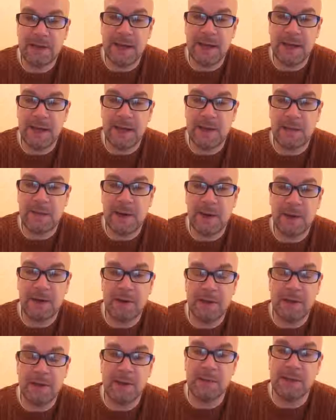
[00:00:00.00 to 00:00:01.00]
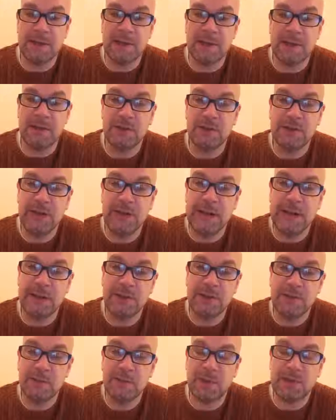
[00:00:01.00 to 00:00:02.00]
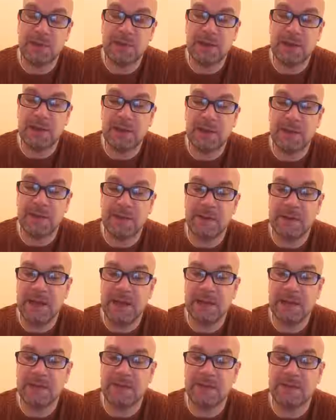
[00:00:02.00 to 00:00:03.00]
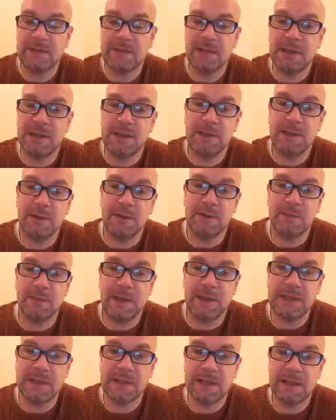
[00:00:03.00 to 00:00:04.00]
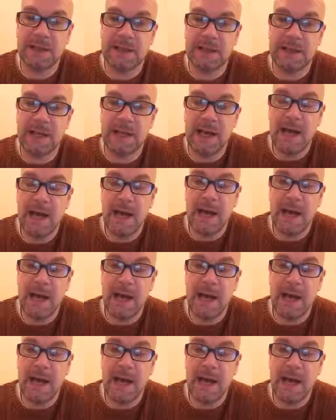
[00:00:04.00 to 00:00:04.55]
then apparently there'll be no change, but certainly on the negative side, you can basically